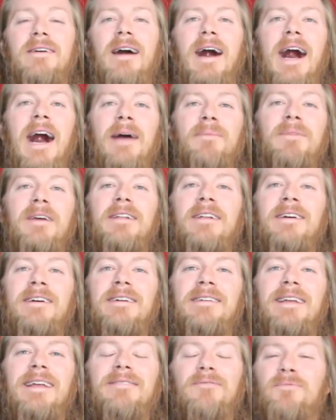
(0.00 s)
I'm
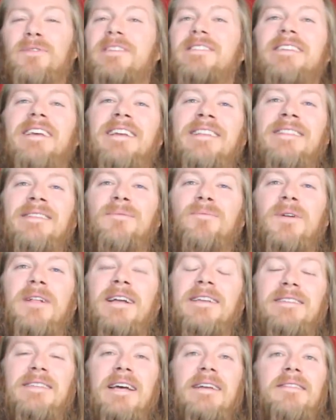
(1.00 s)
gonna rescind what
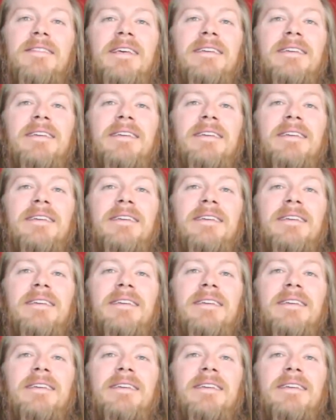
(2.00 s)
I said.